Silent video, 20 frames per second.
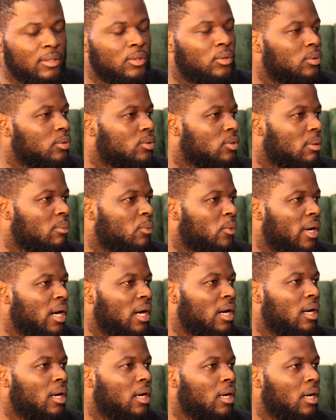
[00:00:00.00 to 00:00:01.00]
into
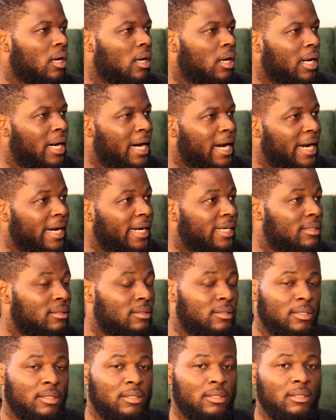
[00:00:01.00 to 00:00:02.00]
somewhere, I
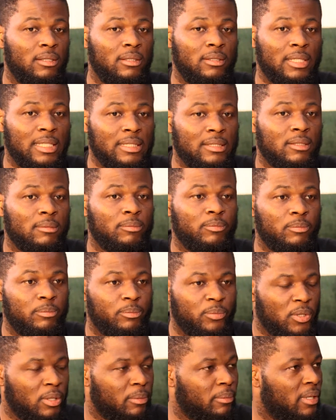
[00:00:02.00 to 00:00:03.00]
see there's a
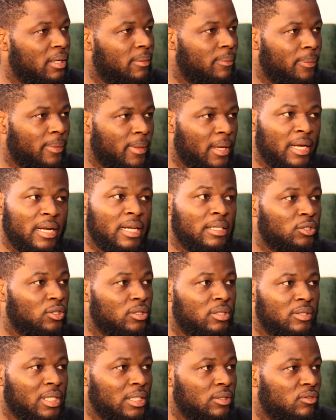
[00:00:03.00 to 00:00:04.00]
problem, and I
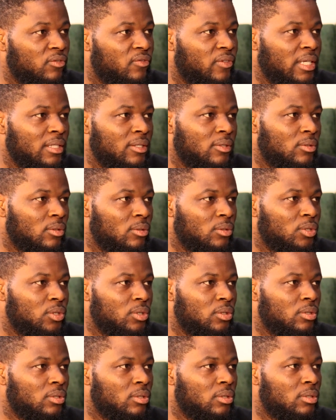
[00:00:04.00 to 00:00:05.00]
just try to find a solution.